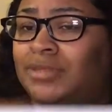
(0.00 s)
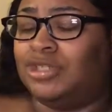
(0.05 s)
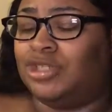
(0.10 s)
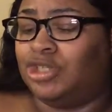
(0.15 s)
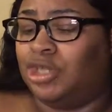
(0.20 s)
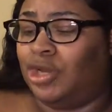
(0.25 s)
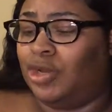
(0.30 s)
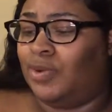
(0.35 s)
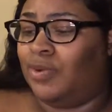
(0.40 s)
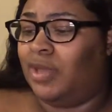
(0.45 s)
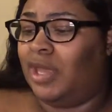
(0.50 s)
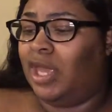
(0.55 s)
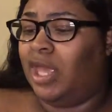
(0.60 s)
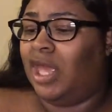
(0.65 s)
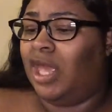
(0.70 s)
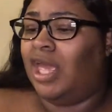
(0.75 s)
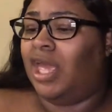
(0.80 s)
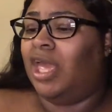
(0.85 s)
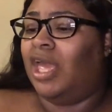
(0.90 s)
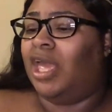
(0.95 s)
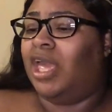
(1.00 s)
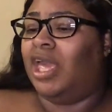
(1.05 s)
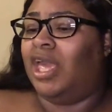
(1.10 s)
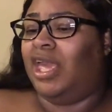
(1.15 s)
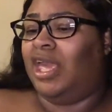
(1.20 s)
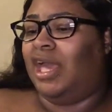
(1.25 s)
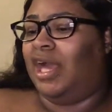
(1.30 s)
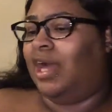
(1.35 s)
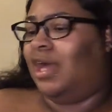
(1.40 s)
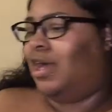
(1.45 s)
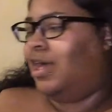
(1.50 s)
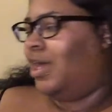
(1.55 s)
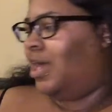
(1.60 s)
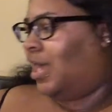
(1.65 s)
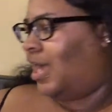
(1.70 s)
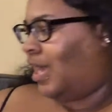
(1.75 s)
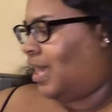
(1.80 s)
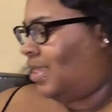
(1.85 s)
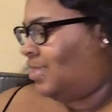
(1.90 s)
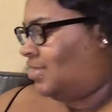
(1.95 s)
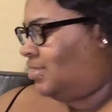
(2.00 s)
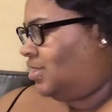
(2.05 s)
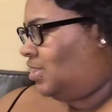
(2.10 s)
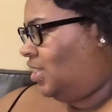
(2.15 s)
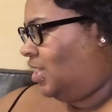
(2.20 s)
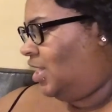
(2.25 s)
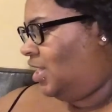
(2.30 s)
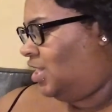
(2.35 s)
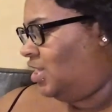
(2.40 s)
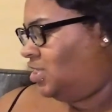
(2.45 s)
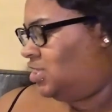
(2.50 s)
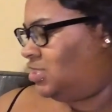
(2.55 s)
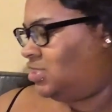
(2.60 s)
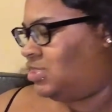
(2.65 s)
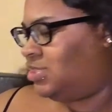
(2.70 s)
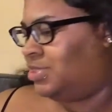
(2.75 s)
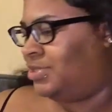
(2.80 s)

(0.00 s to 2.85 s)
So, yeah, I got these.